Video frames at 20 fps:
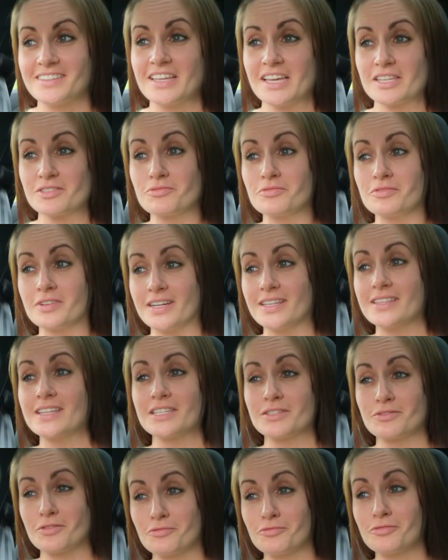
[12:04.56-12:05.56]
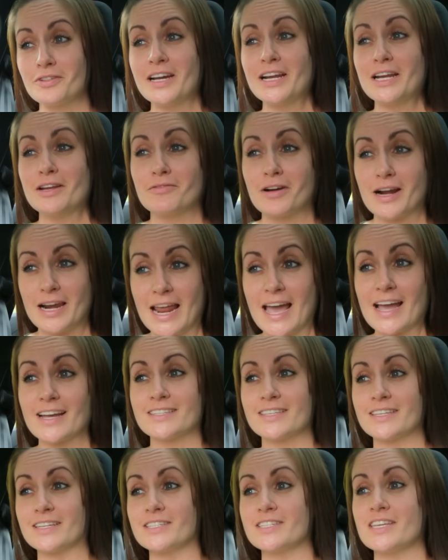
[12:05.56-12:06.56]
That's a really
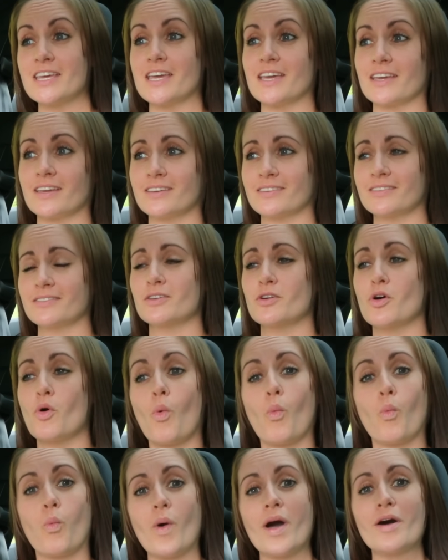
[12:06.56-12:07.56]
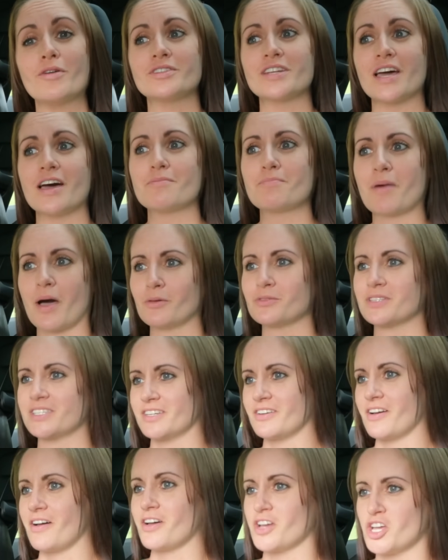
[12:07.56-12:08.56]
relaxing tick. Well done,
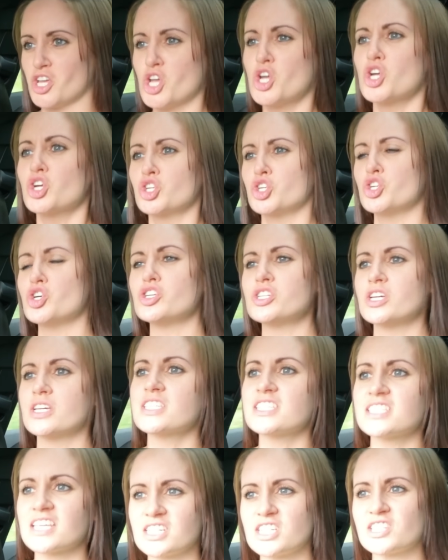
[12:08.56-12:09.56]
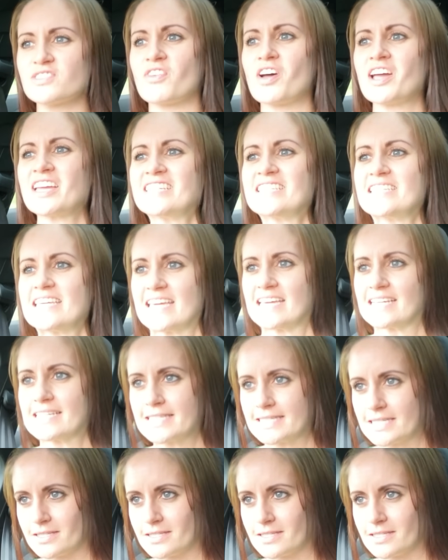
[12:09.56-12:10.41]
Polestar. Good, satisfying ticks.